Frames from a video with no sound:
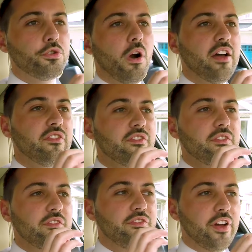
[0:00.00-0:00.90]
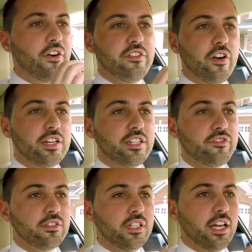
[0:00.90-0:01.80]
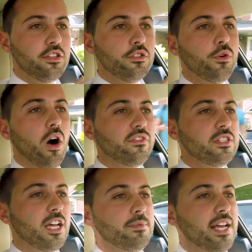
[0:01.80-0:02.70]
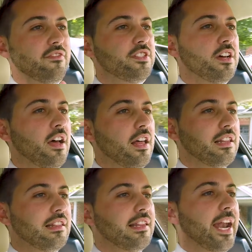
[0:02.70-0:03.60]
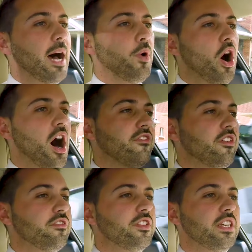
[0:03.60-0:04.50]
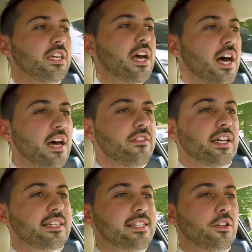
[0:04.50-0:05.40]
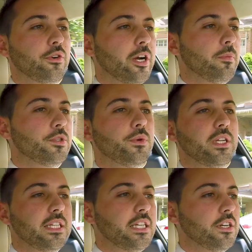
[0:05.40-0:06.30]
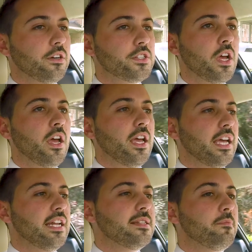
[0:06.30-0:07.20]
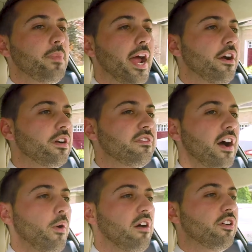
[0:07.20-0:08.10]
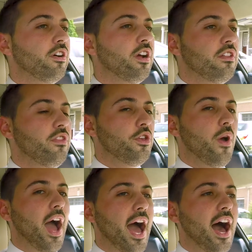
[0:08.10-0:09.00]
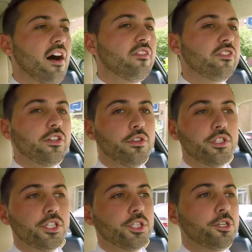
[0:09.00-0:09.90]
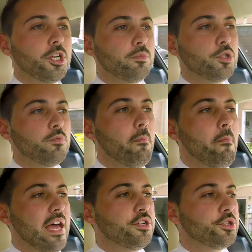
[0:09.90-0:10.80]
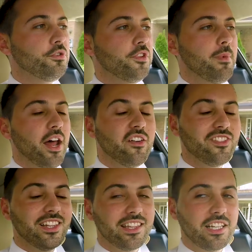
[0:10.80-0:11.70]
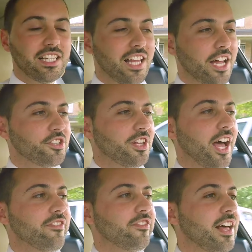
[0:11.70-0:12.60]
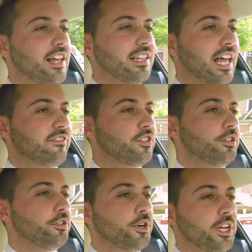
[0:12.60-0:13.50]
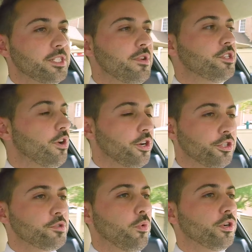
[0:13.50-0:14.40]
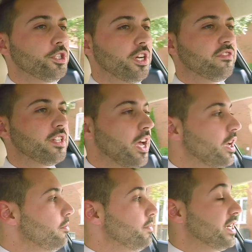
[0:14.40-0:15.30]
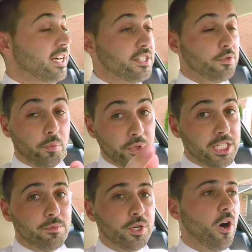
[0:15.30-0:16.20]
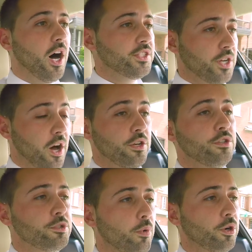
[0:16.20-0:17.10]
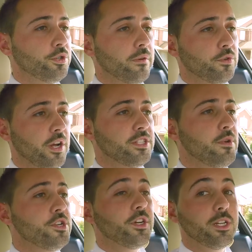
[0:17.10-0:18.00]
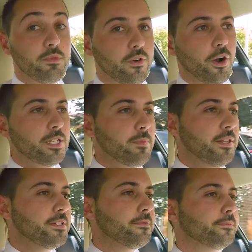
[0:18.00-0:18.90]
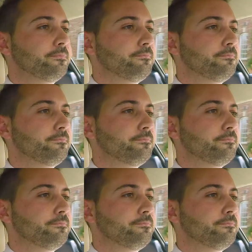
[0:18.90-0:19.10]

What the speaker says: drive very, very differently, and you do oftentimes have to let up off of the accelerator between gears. It is imperative, however, that you have your dealership measure the amount of clutch life left on your transmission on your sport shift, because the replacement cost on a new sport shift transmission can be very expensive.